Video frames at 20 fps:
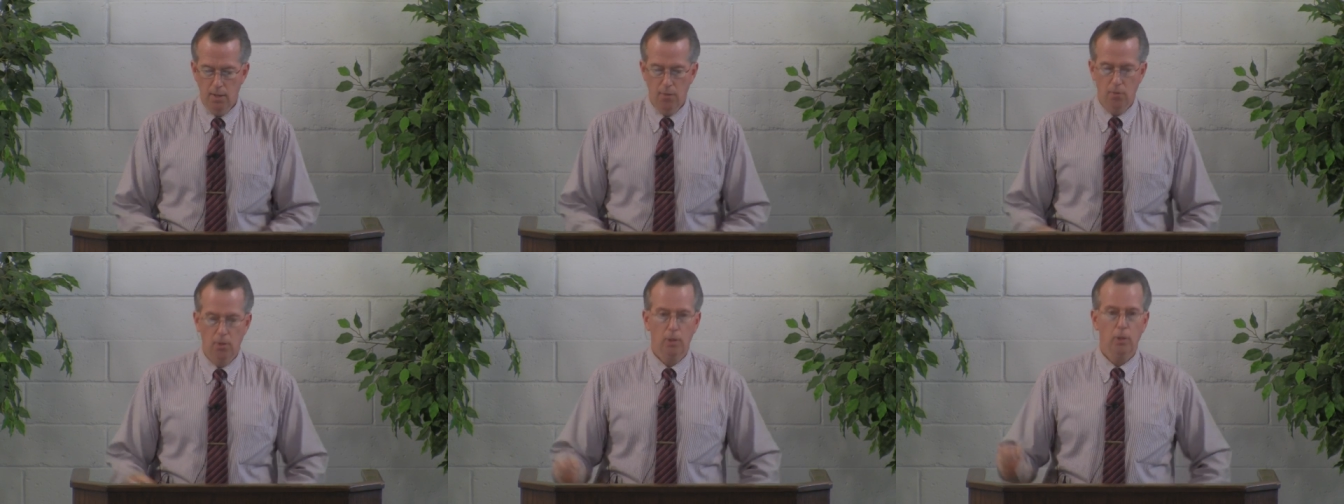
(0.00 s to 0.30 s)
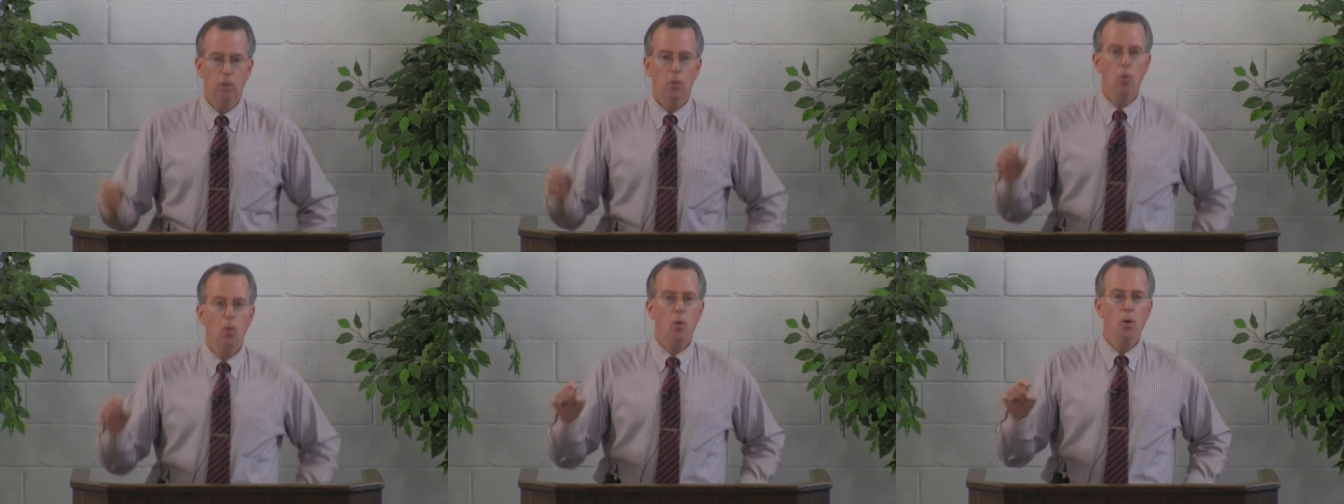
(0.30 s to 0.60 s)
The
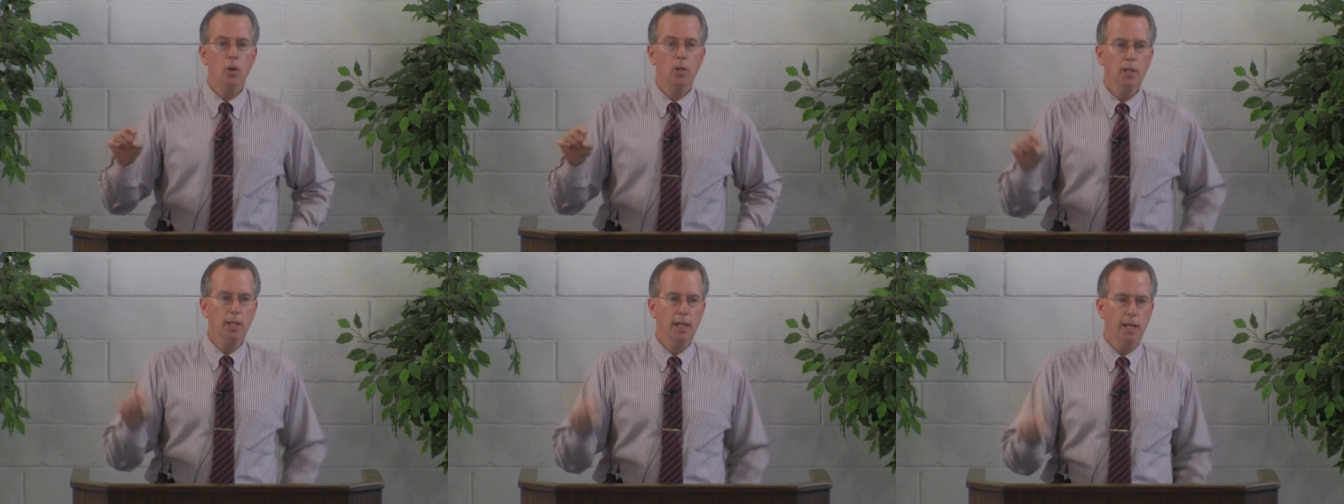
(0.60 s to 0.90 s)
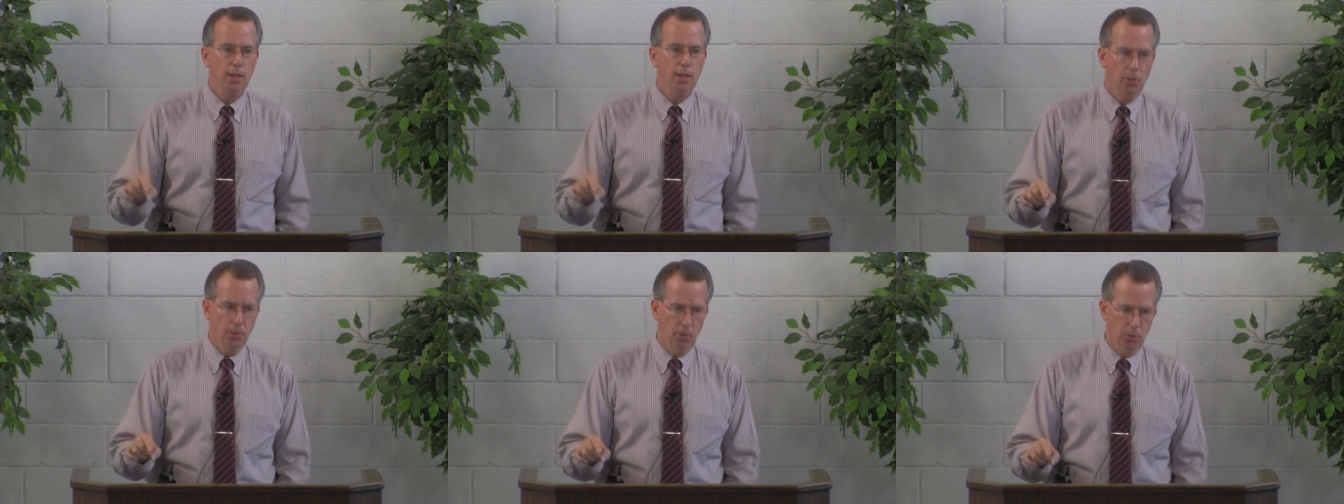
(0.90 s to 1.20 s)
Lord
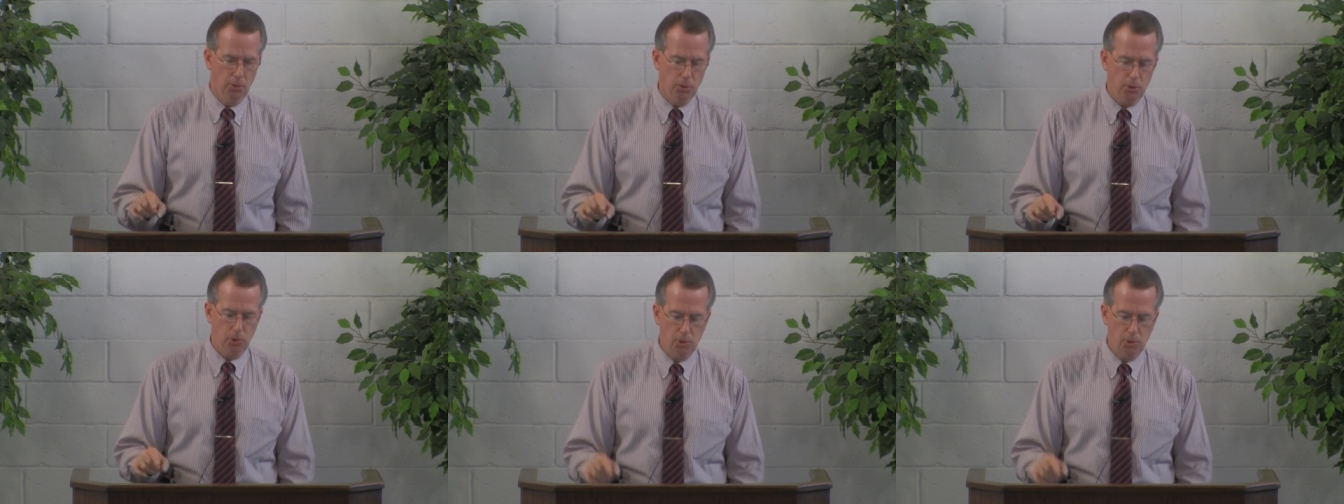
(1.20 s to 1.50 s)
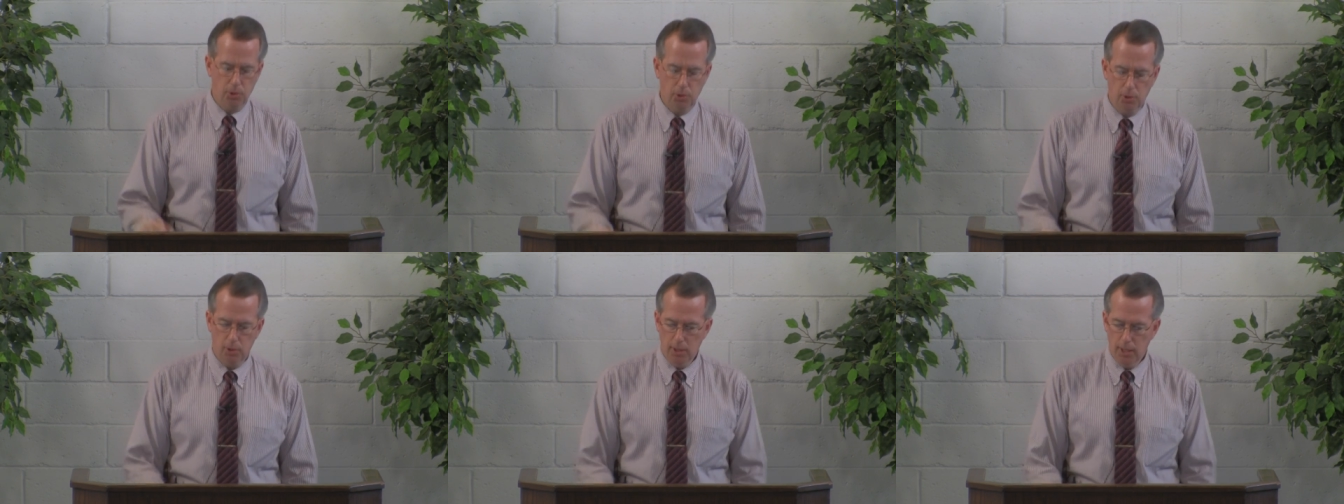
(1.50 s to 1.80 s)

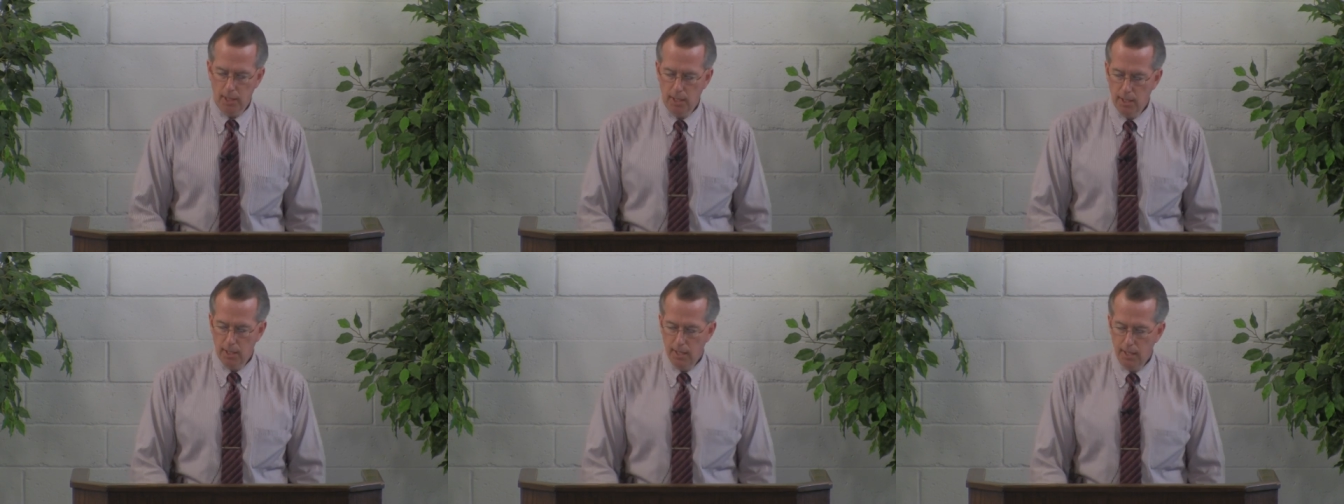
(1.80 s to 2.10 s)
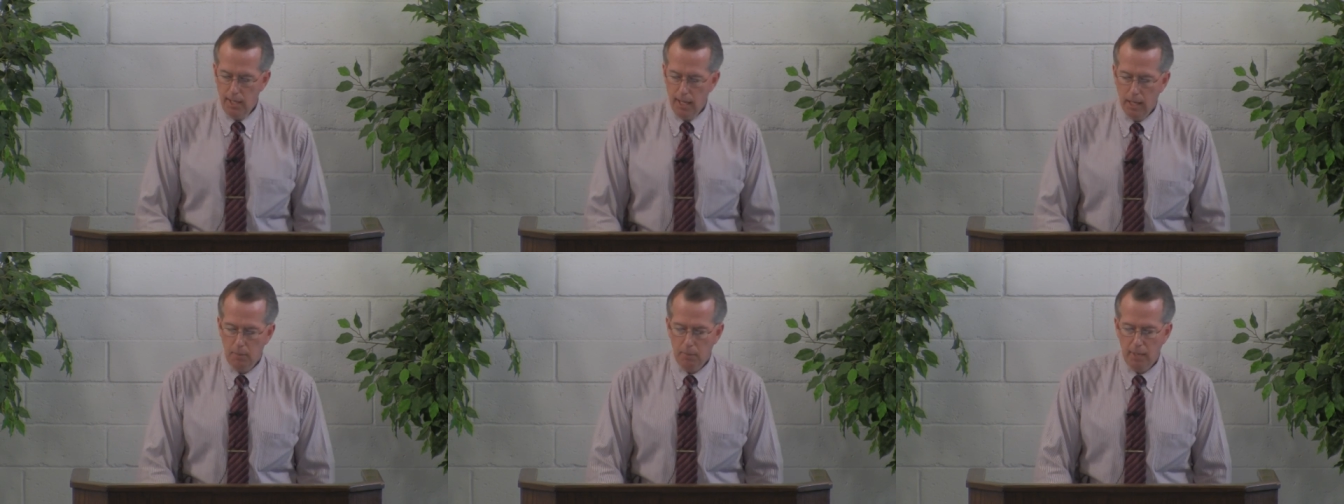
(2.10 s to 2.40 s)
kills
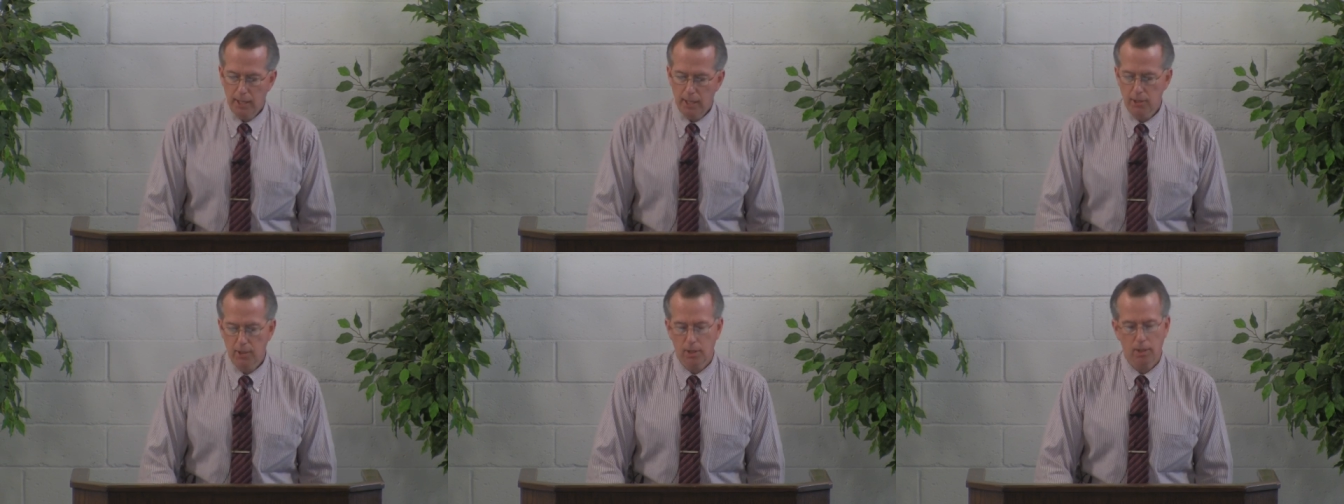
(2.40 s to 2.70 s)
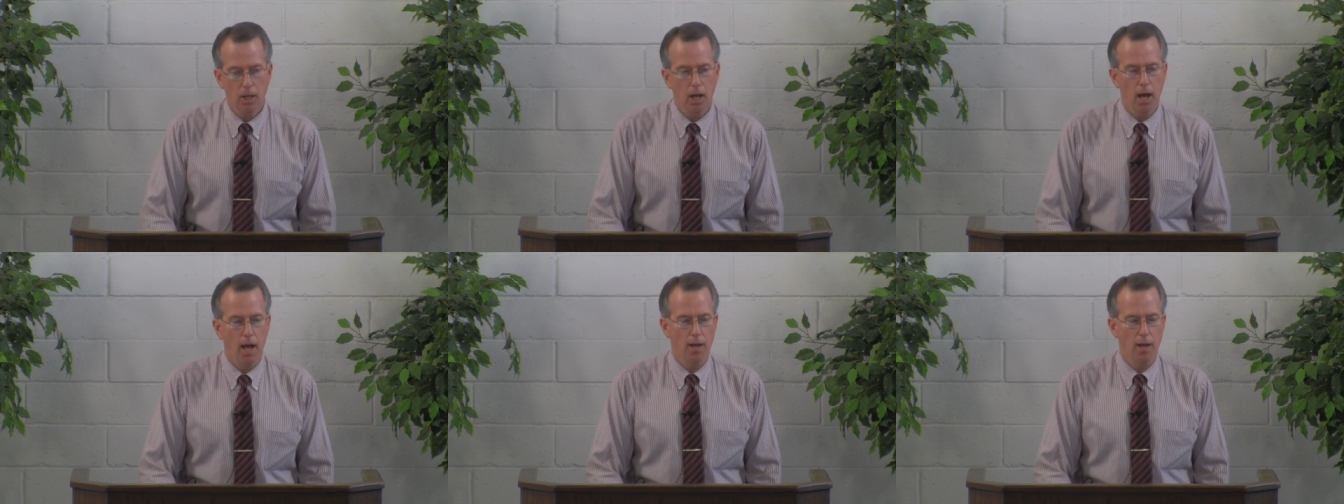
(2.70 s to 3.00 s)
and makes
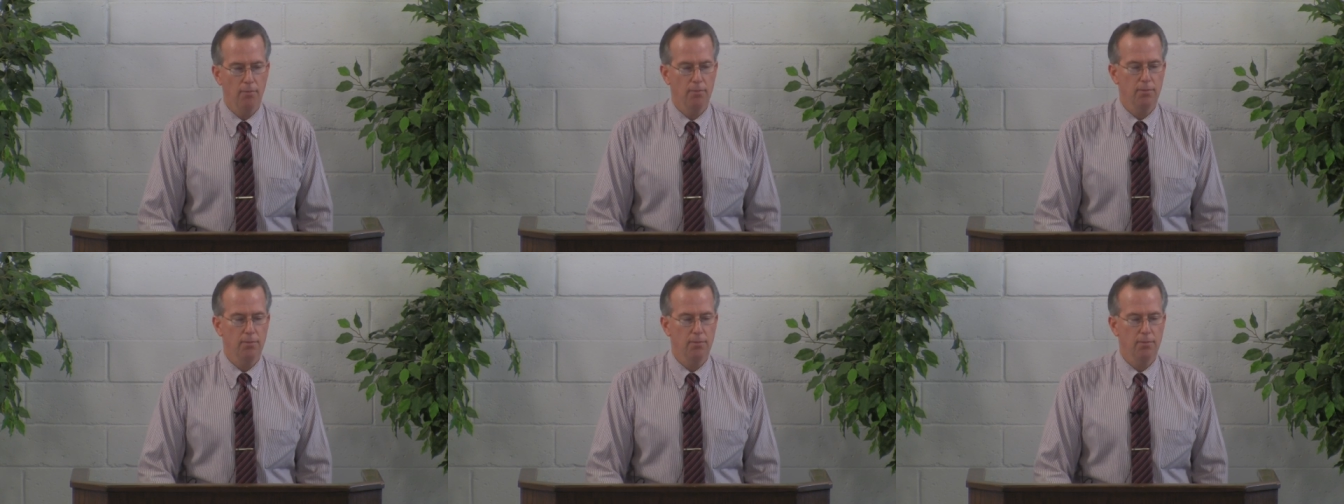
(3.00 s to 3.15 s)
alive.